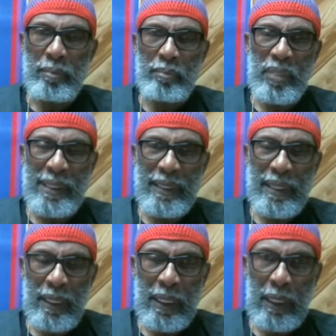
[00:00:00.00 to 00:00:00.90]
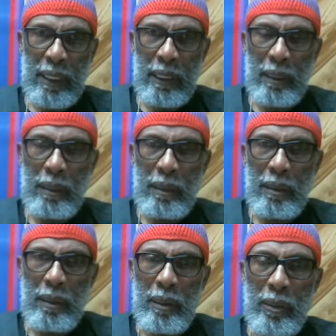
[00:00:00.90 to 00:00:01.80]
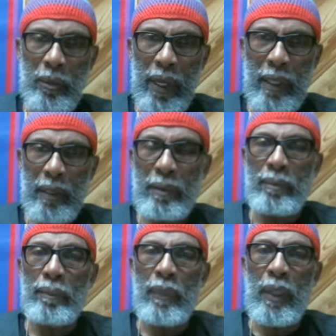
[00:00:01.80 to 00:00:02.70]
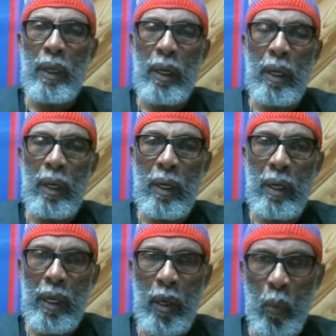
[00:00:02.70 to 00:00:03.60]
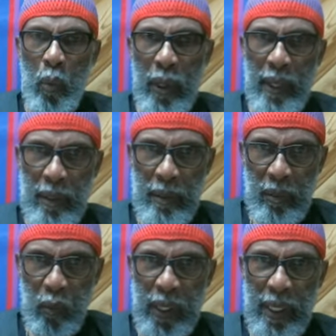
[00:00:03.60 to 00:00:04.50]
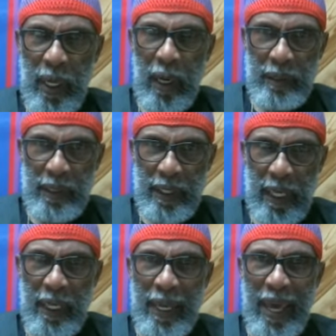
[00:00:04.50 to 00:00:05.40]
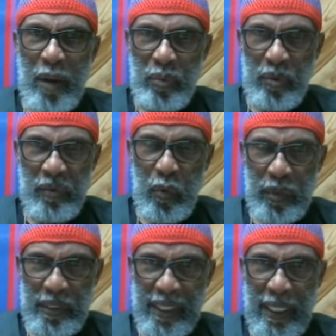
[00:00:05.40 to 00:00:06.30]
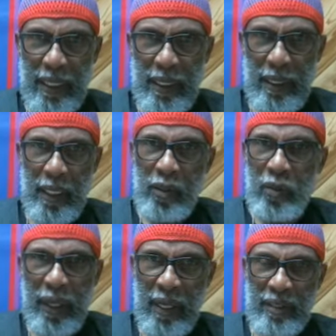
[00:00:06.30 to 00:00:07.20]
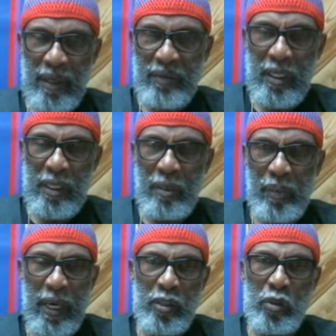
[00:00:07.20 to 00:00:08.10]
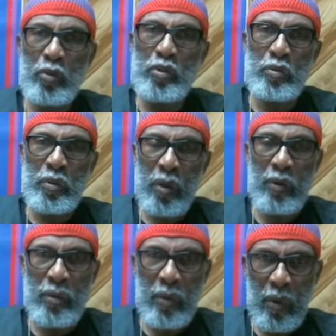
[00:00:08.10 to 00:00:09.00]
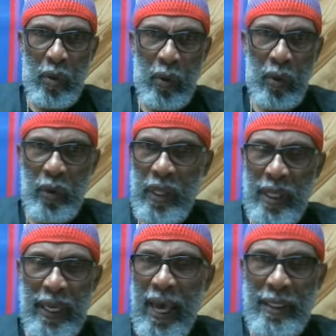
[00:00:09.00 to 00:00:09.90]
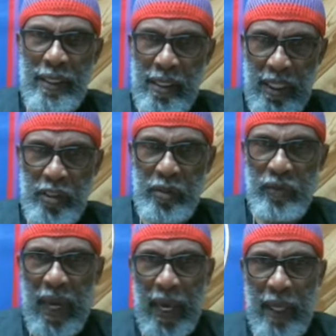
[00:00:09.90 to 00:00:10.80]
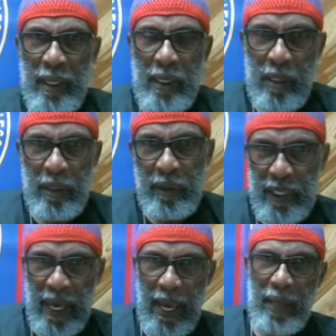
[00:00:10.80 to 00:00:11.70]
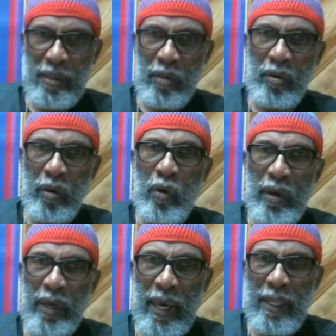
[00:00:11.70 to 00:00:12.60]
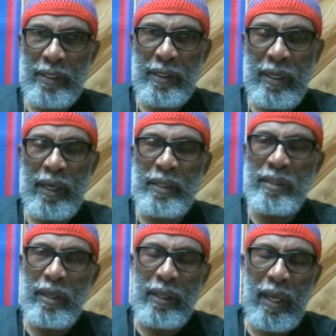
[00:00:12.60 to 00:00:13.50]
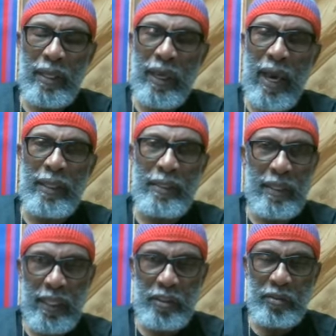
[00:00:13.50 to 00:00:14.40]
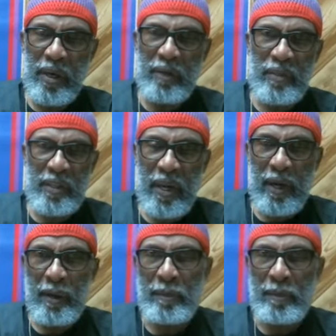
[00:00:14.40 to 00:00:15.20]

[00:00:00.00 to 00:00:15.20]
BCE, right? Uh, and what we call today April 14th. And you, and as I've said in the past, you can do it on on any calendar that you have got, you know, at the house, the Gregorian calendar, the intercalated calendar that you have today.